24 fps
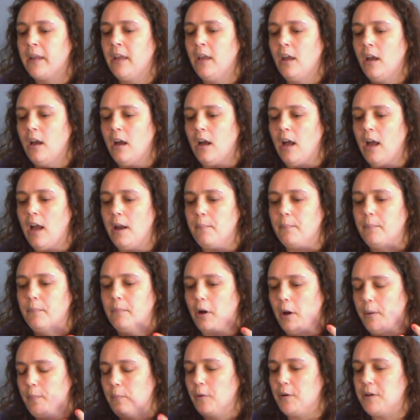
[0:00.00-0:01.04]

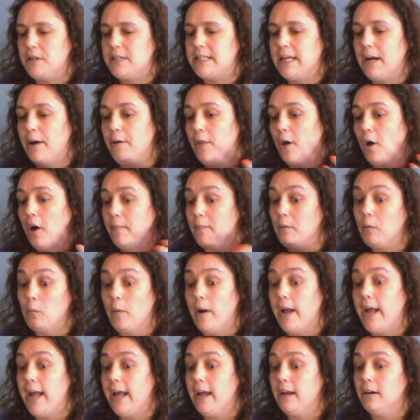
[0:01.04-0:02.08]
I pointed out that I'm
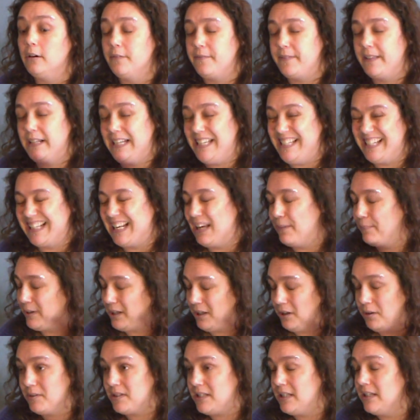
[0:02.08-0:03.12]
aware of the legal
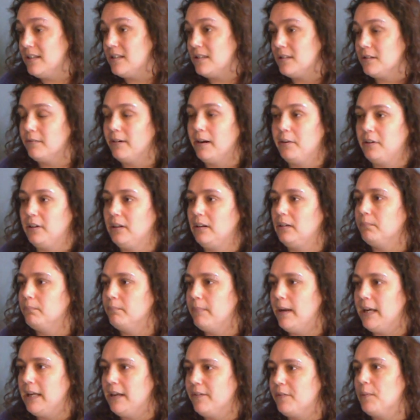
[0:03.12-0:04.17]
ambiguities surrounding
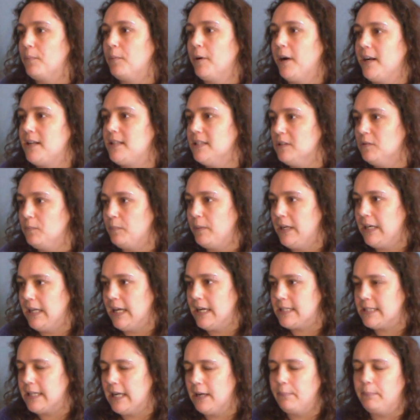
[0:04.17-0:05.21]
many of the practices of
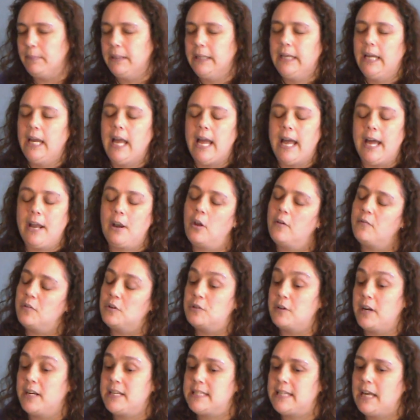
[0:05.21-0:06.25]
BDSM, and I've
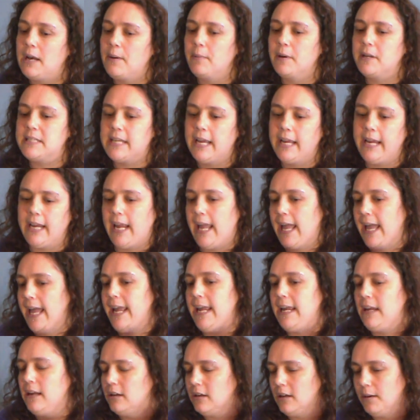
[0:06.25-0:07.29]
addressed that by saying,
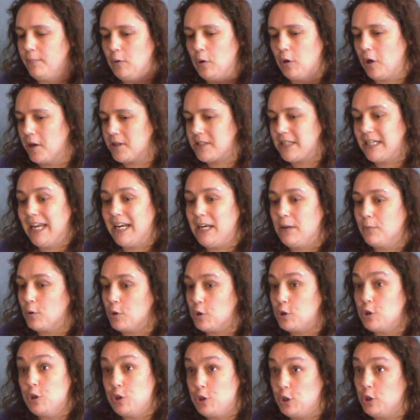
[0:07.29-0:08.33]
A, I'm not asking anyone
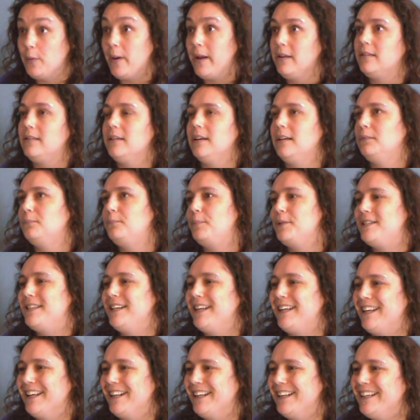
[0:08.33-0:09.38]
to do anything
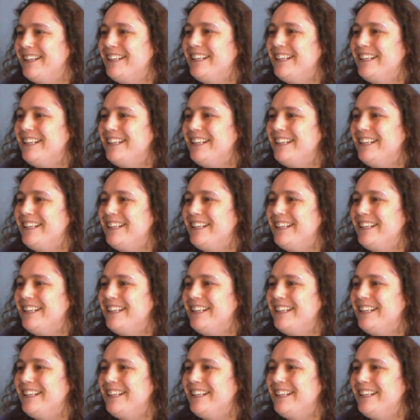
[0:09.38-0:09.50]
particular,